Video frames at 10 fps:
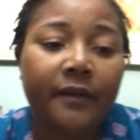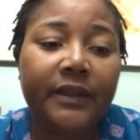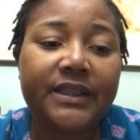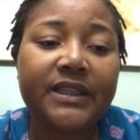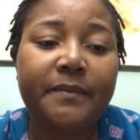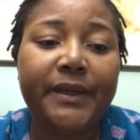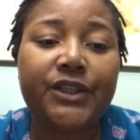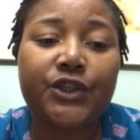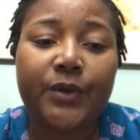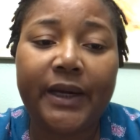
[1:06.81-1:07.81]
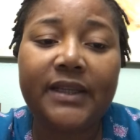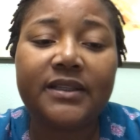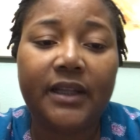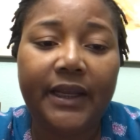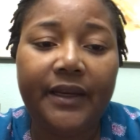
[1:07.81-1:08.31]
This is meant to
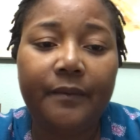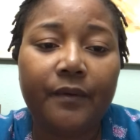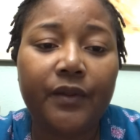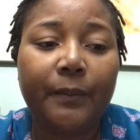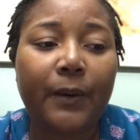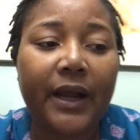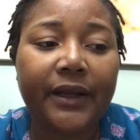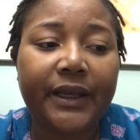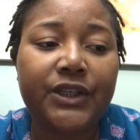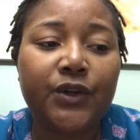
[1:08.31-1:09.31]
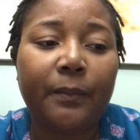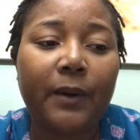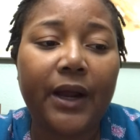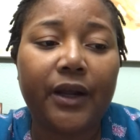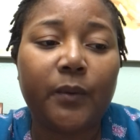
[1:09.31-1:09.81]
translate the product into a
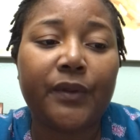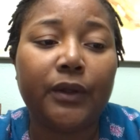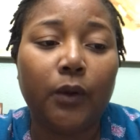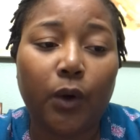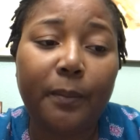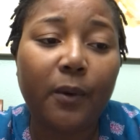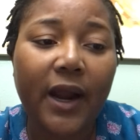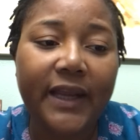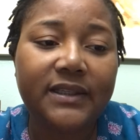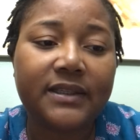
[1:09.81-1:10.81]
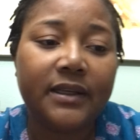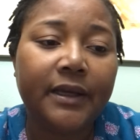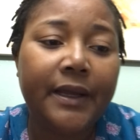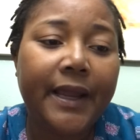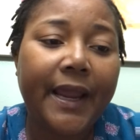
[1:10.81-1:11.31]
product with a lower price
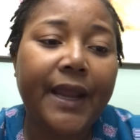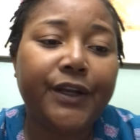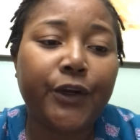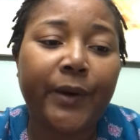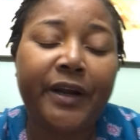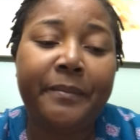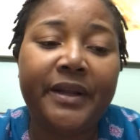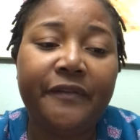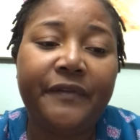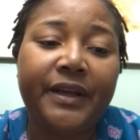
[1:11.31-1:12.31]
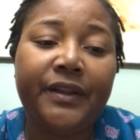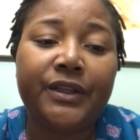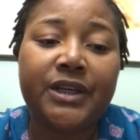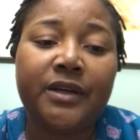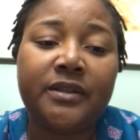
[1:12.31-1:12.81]
and a greater benefit in the
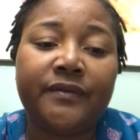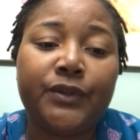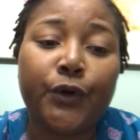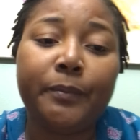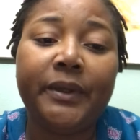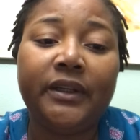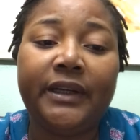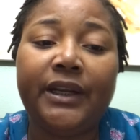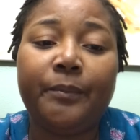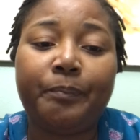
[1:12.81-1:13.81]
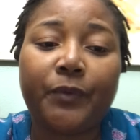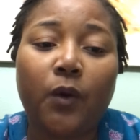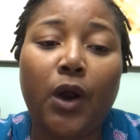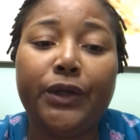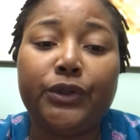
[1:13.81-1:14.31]
terms of durability
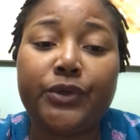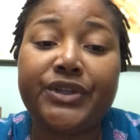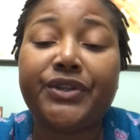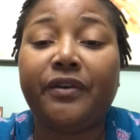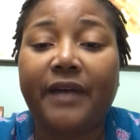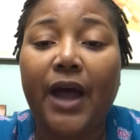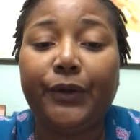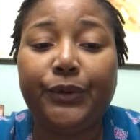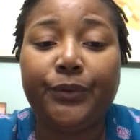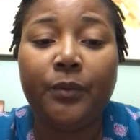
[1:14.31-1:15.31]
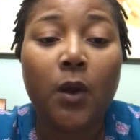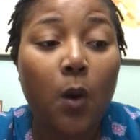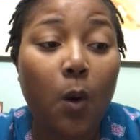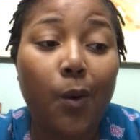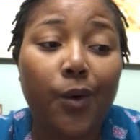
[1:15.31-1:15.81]
or nutritional value,
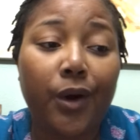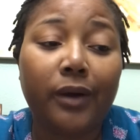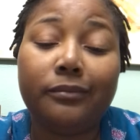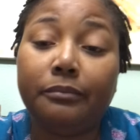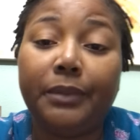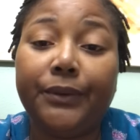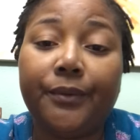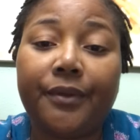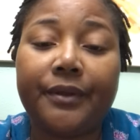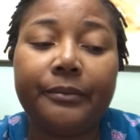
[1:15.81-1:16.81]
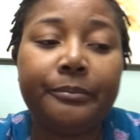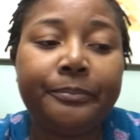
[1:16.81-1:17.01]
or both.